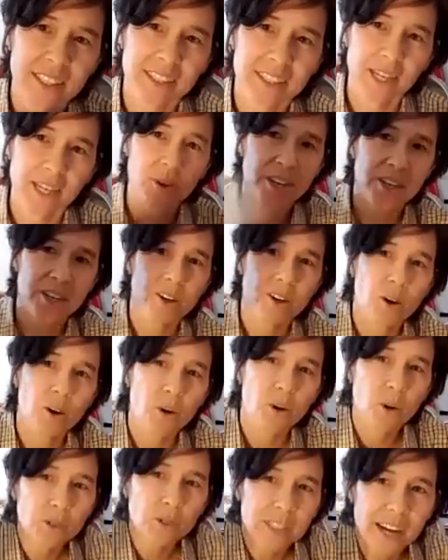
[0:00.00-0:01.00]
I want you to
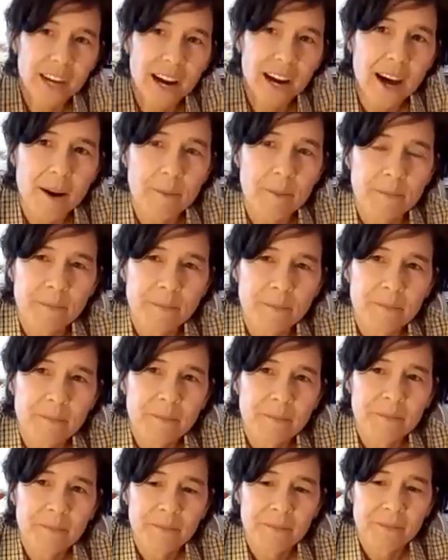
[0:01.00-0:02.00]
hold it up
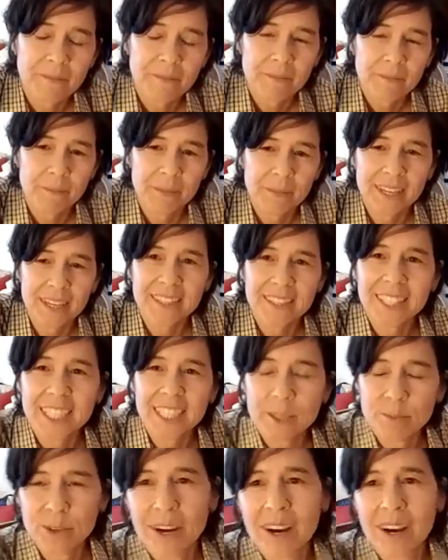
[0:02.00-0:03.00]
because it's
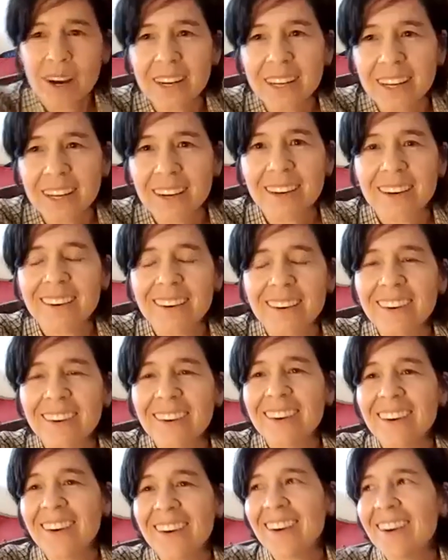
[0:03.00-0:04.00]
Breonna
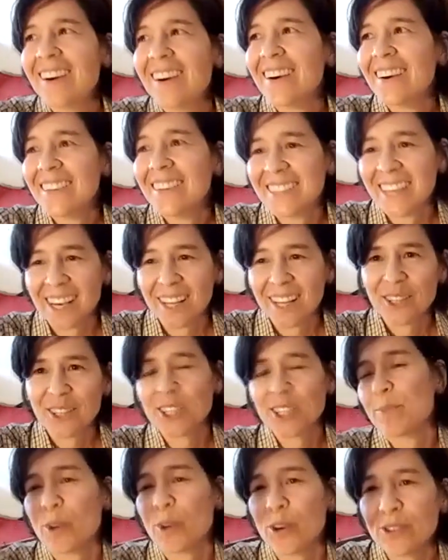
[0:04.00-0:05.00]
Taylor's
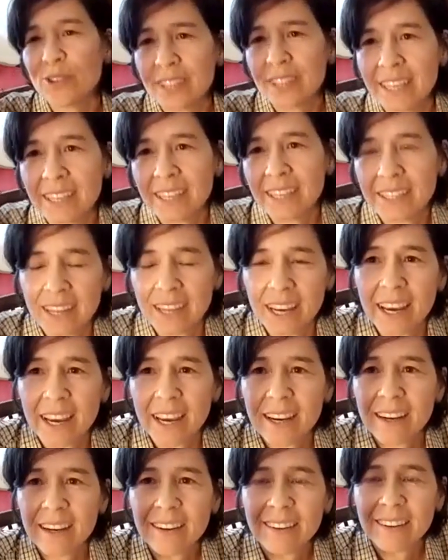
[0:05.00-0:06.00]
birthday
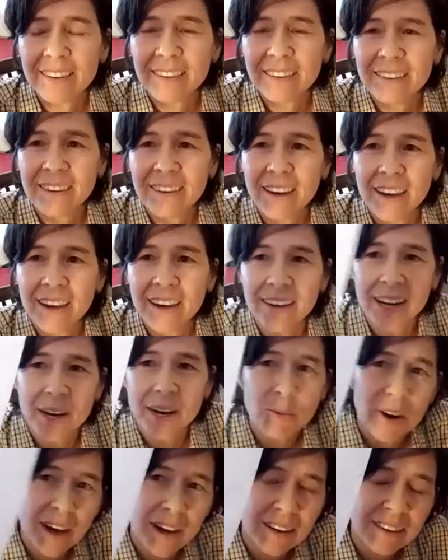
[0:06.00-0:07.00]
today, and I
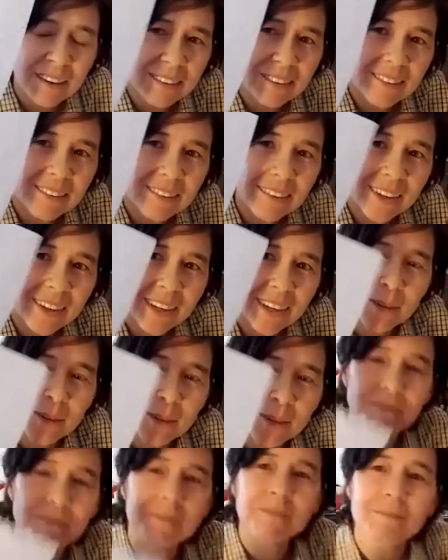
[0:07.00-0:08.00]
want
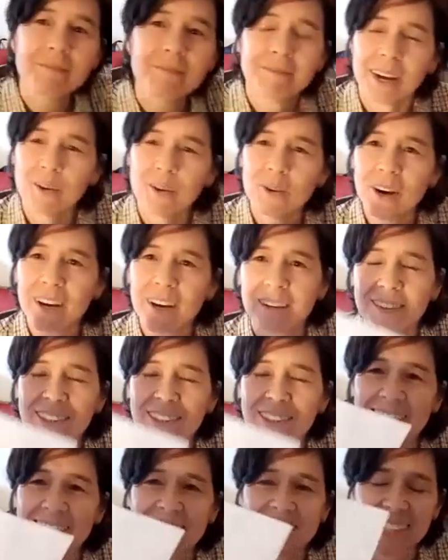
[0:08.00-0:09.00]

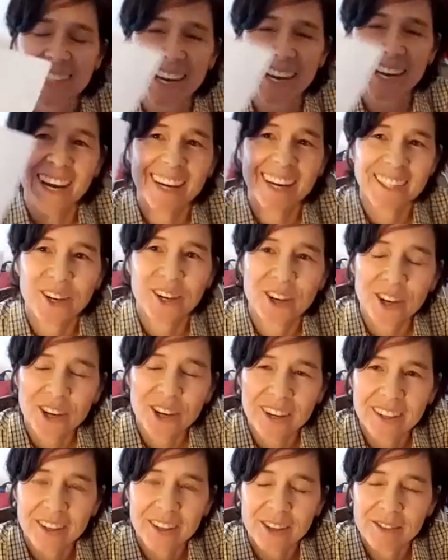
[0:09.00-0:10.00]
to say to her
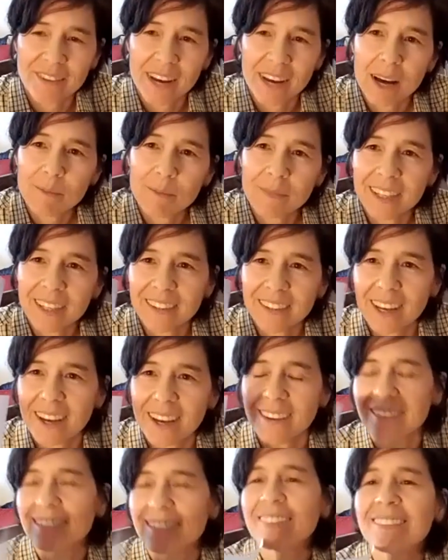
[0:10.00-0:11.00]
and her family
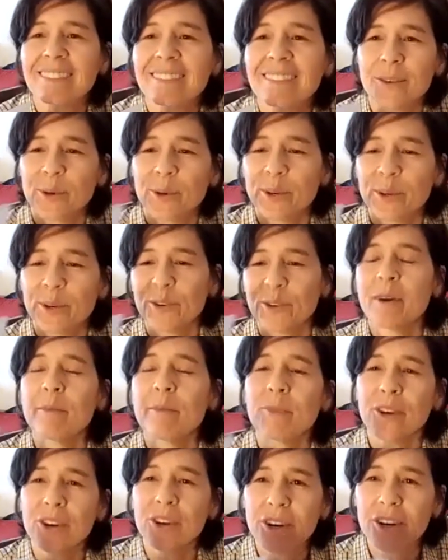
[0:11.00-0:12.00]
that we
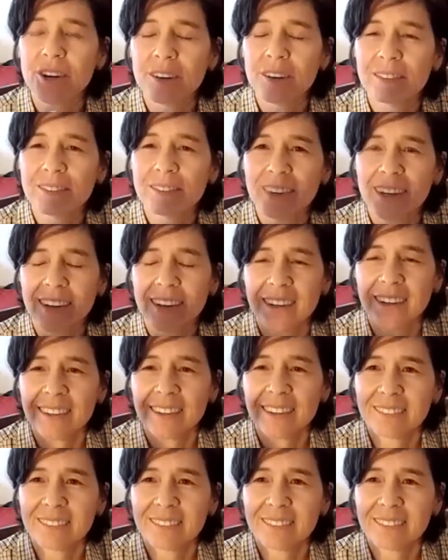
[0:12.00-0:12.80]
remember her and